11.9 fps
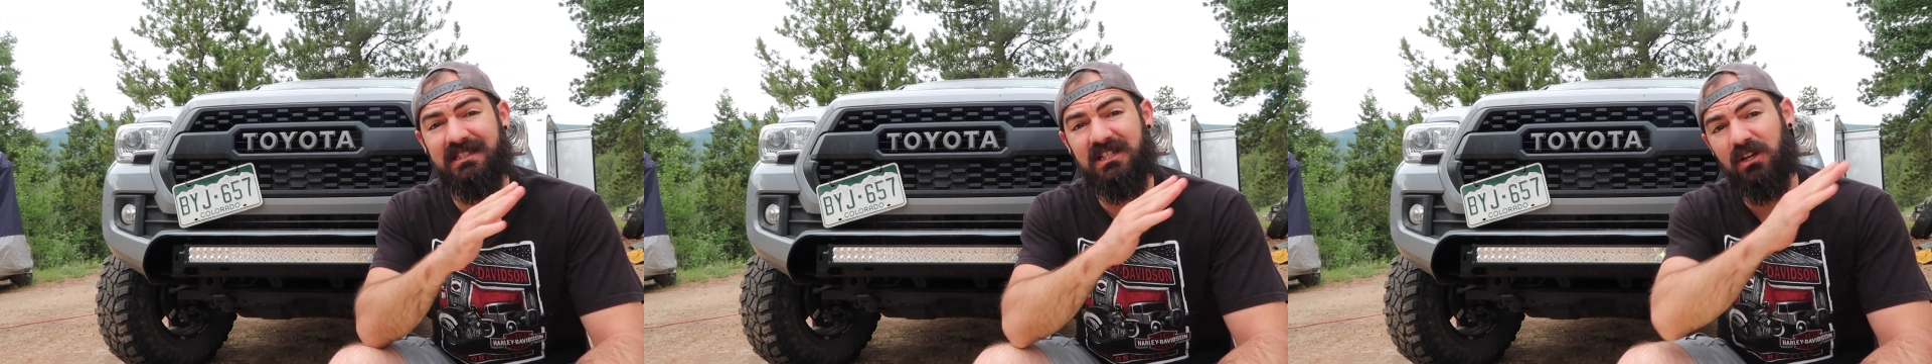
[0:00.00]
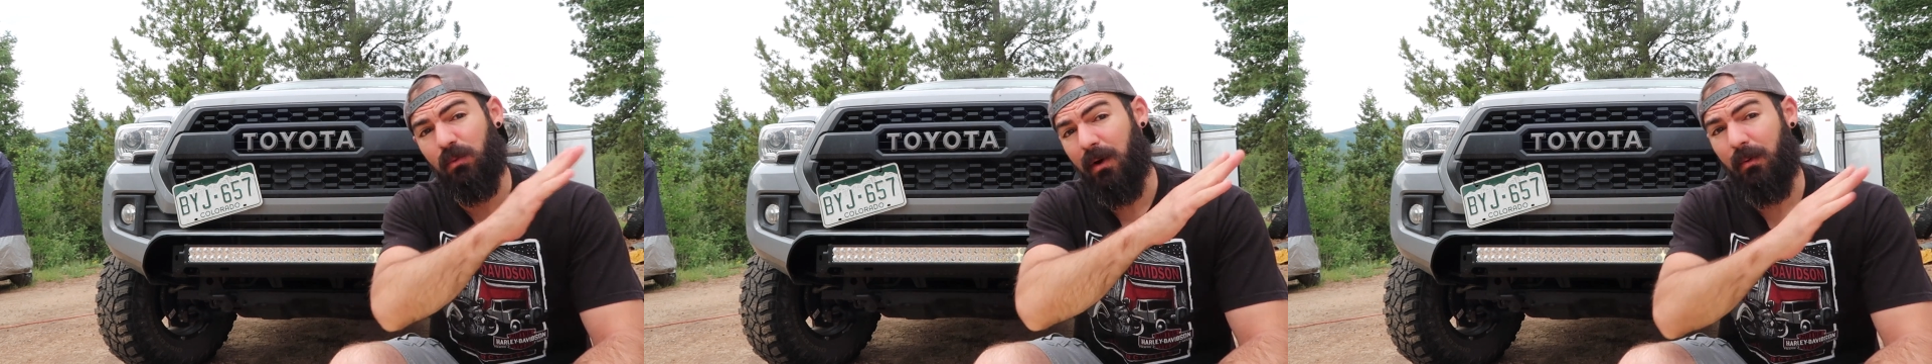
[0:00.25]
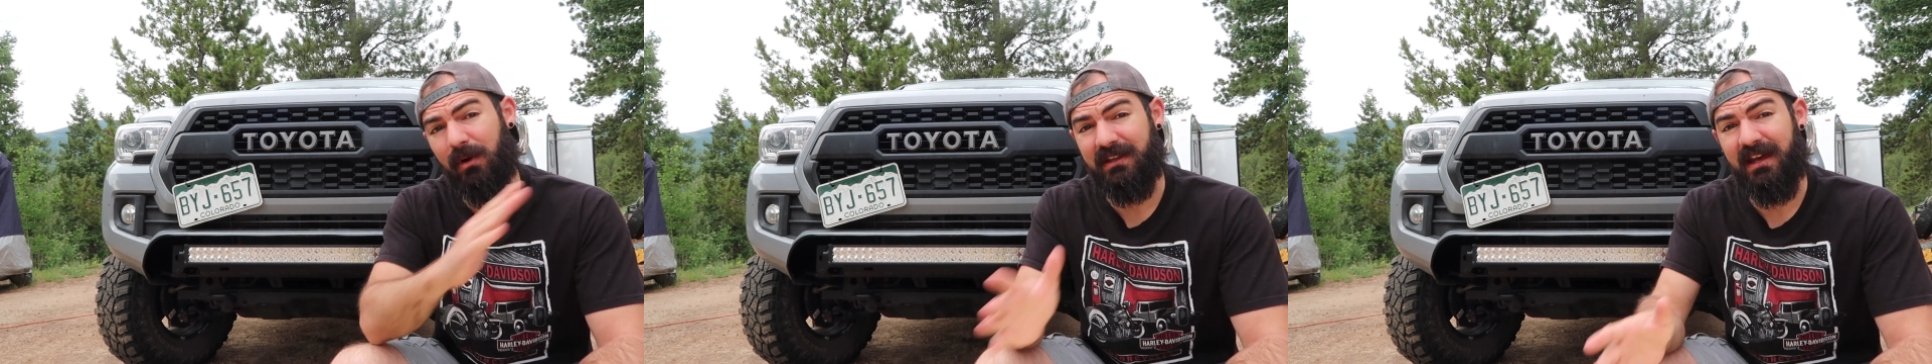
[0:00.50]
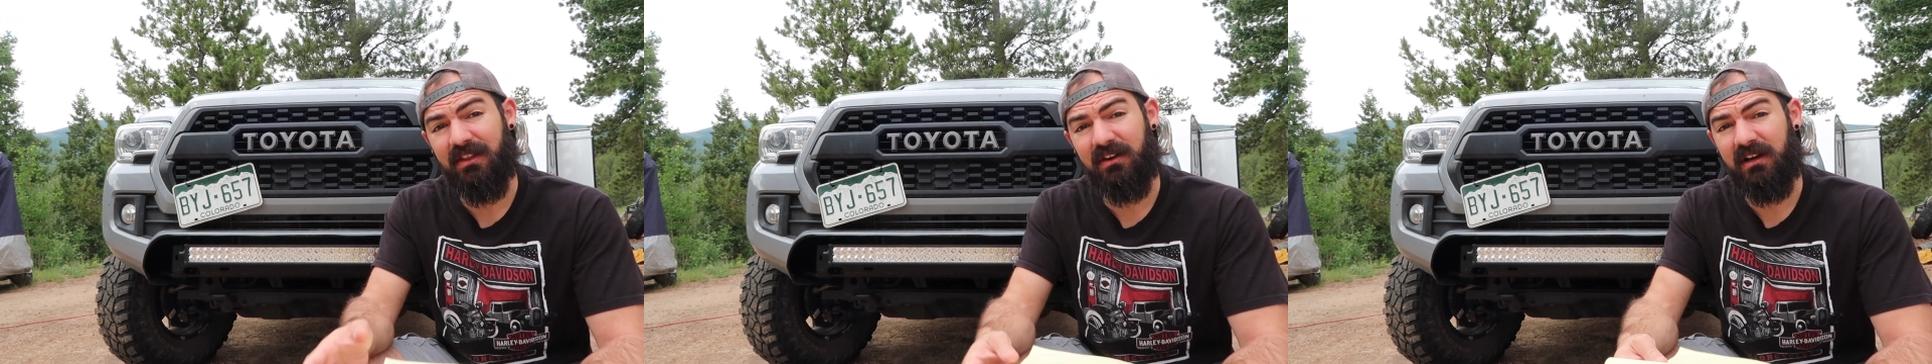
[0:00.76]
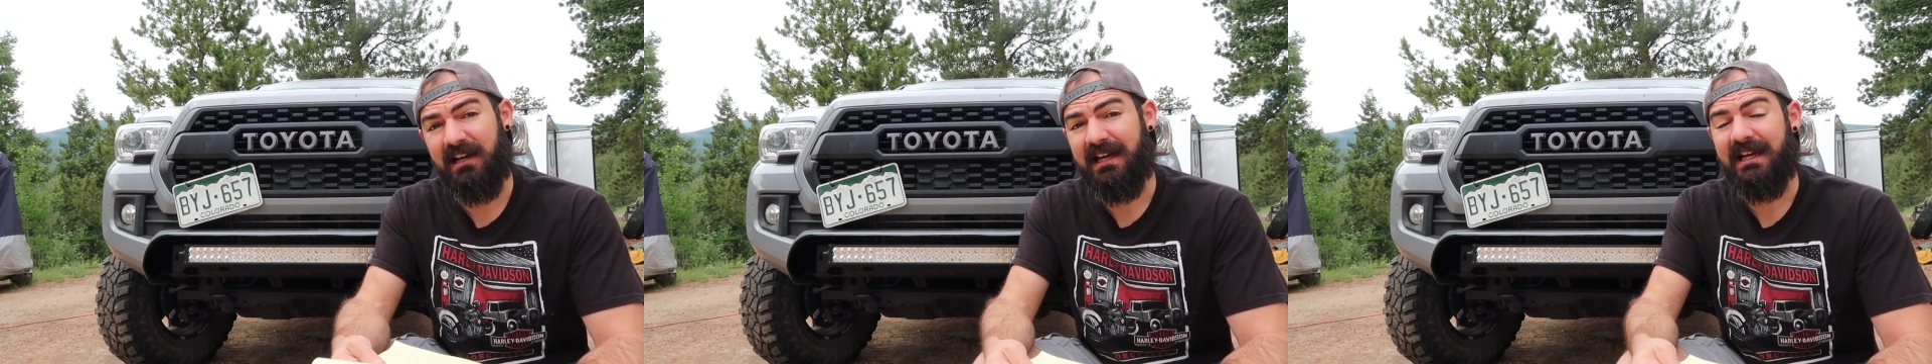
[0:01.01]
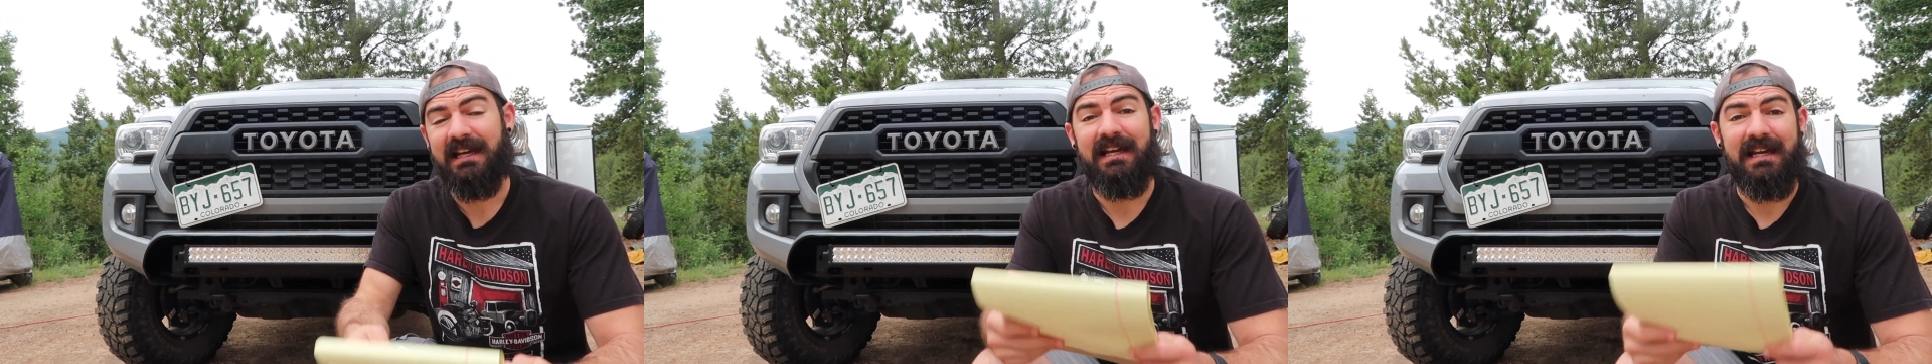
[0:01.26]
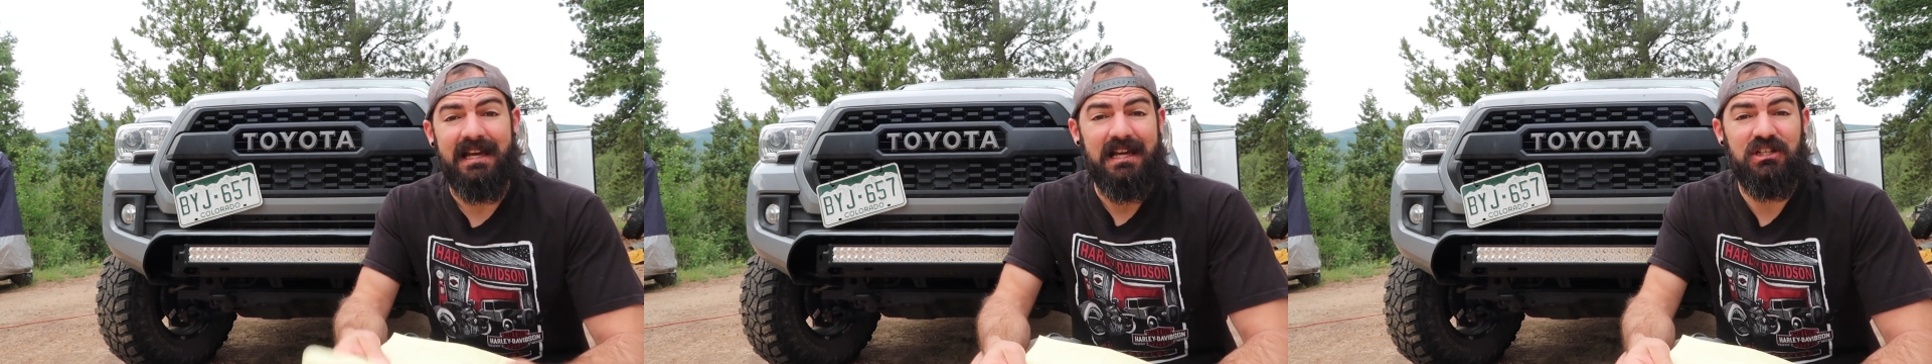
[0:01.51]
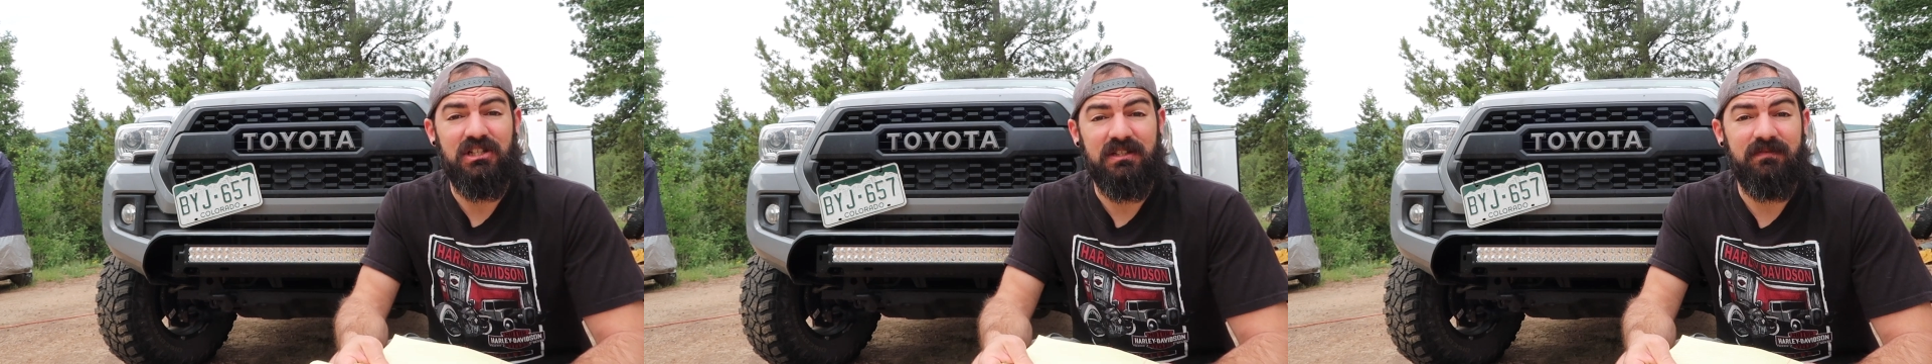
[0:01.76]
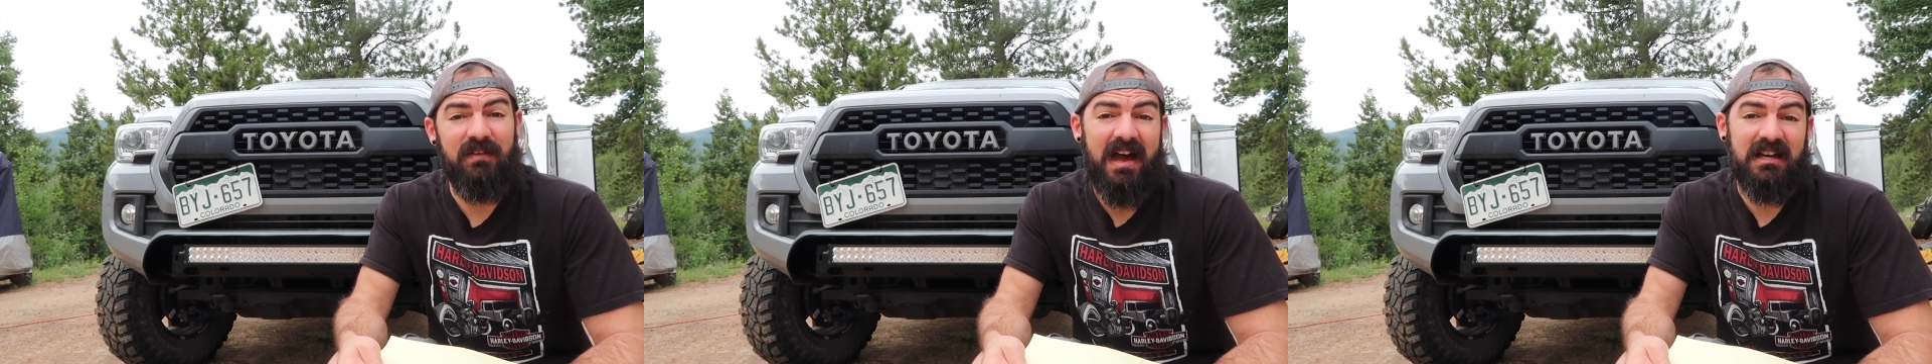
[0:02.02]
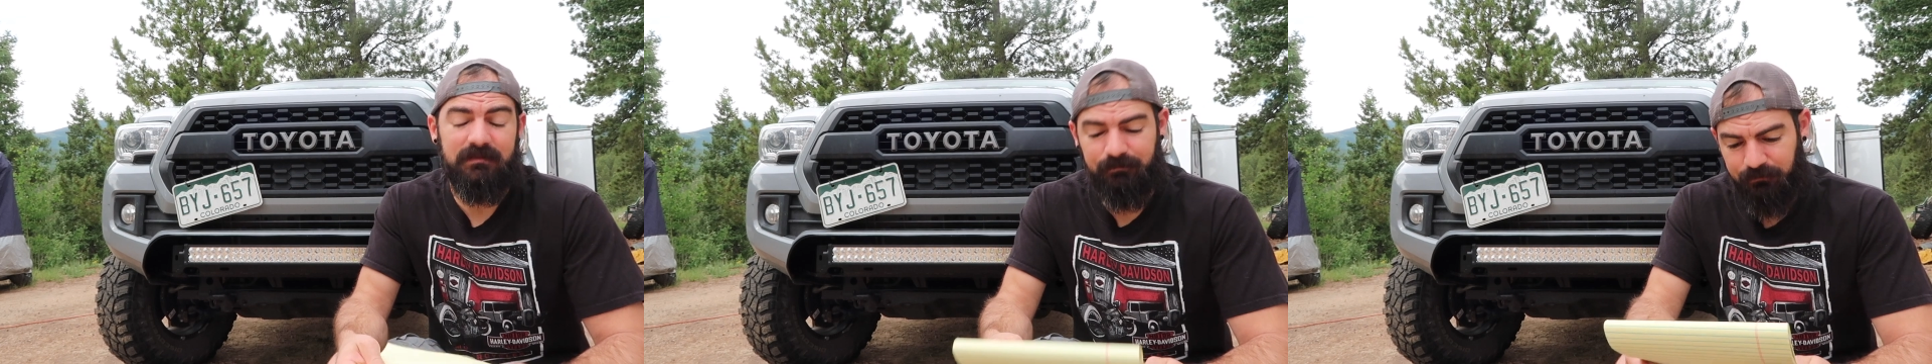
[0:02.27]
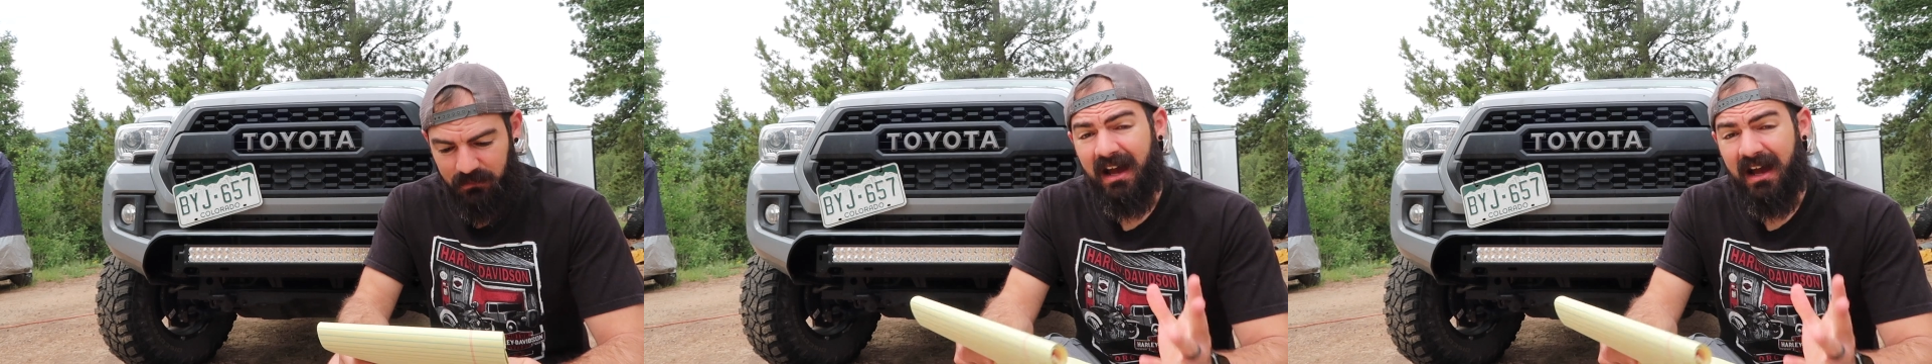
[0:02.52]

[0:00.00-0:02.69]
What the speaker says: to steer one way or the other. It's just facts.